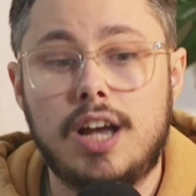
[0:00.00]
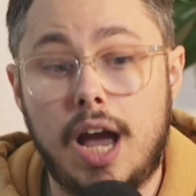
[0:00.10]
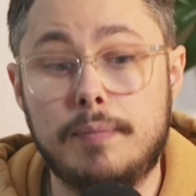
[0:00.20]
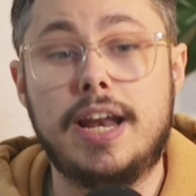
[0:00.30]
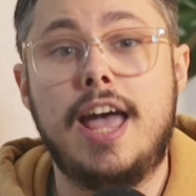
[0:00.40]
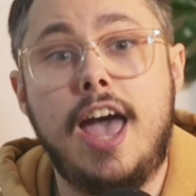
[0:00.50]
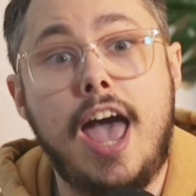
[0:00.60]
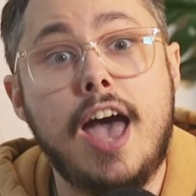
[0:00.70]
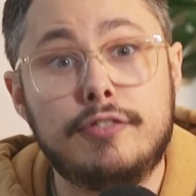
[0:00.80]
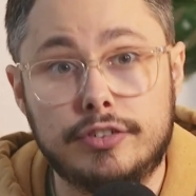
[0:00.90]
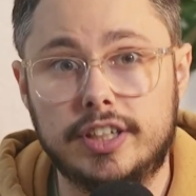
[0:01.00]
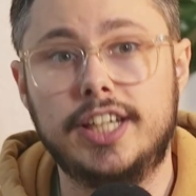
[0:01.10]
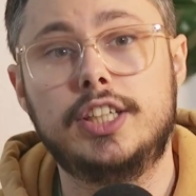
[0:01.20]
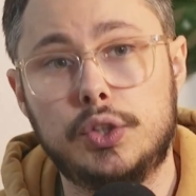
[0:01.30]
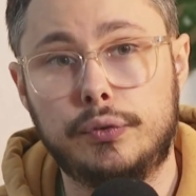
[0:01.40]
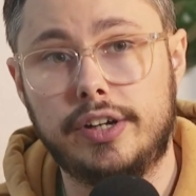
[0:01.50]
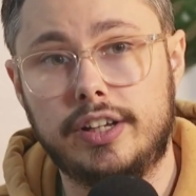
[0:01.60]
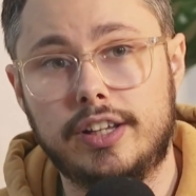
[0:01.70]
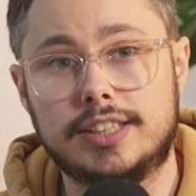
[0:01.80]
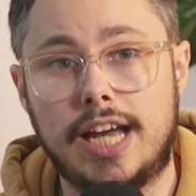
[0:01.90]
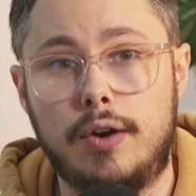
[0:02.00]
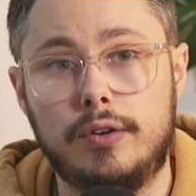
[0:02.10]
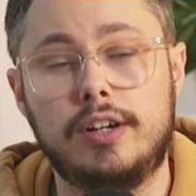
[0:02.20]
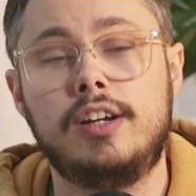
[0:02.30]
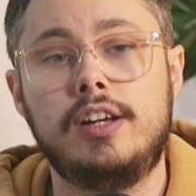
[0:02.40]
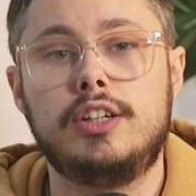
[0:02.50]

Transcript: I've been heavily touring this hour,